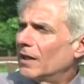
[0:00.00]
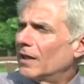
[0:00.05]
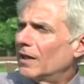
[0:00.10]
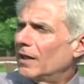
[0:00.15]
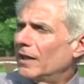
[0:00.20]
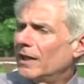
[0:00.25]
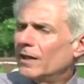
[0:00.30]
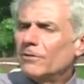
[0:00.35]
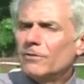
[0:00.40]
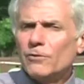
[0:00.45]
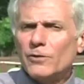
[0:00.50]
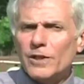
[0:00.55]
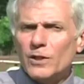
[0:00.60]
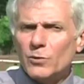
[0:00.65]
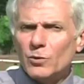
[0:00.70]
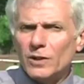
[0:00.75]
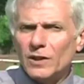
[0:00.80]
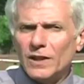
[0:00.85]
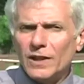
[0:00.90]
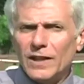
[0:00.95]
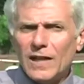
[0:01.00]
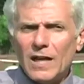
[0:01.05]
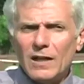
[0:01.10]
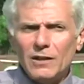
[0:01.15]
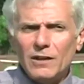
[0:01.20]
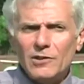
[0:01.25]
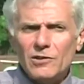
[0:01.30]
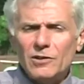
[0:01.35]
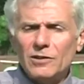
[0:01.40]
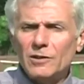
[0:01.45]
Infrequently, I'll
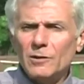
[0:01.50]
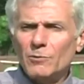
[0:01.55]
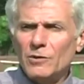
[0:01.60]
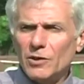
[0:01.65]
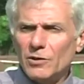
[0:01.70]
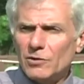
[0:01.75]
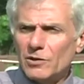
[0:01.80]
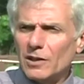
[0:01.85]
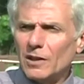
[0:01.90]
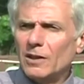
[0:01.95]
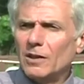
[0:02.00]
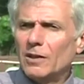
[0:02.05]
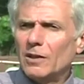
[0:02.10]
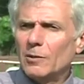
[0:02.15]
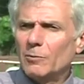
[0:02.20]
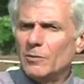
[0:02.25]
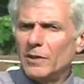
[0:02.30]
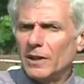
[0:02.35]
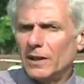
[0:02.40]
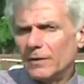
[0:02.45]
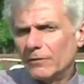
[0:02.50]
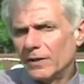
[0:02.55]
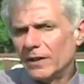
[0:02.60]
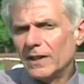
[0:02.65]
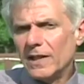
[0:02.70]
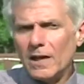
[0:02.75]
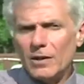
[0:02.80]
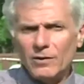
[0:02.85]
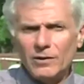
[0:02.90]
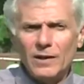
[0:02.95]
listen to music, but every
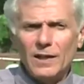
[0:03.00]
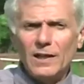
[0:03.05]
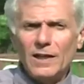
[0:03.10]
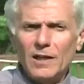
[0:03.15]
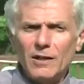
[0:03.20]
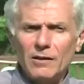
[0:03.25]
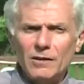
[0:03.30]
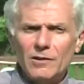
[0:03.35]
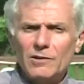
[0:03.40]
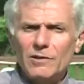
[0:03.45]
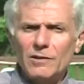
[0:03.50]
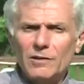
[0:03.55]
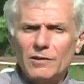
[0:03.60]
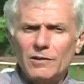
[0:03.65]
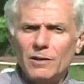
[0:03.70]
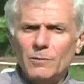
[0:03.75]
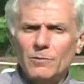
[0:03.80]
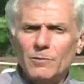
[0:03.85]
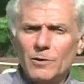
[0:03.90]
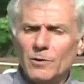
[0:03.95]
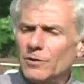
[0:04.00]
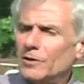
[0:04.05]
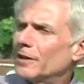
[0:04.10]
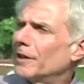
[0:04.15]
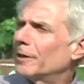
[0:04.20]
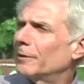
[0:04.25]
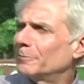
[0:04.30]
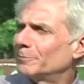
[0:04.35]
now and then I'll listen to some music.